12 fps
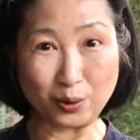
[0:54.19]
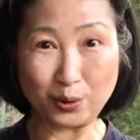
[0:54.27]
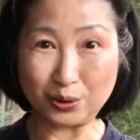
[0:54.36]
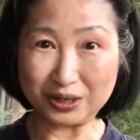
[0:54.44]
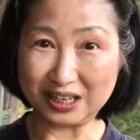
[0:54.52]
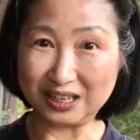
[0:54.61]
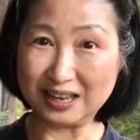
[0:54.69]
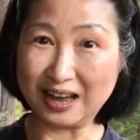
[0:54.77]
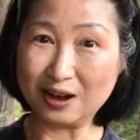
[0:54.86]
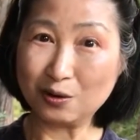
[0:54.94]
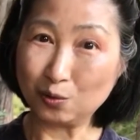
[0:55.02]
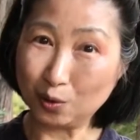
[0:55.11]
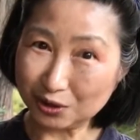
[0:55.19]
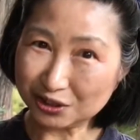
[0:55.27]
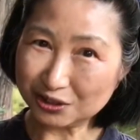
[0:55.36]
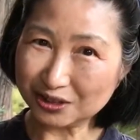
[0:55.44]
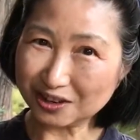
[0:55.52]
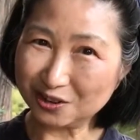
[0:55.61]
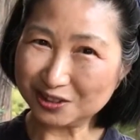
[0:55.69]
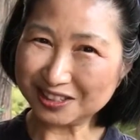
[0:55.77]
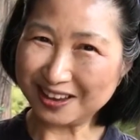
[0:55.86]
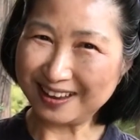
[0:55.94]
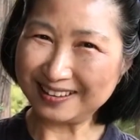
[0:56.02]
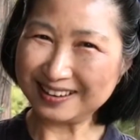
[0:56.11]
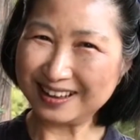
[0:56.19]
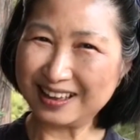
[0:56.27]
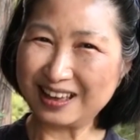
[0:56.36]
all the water content,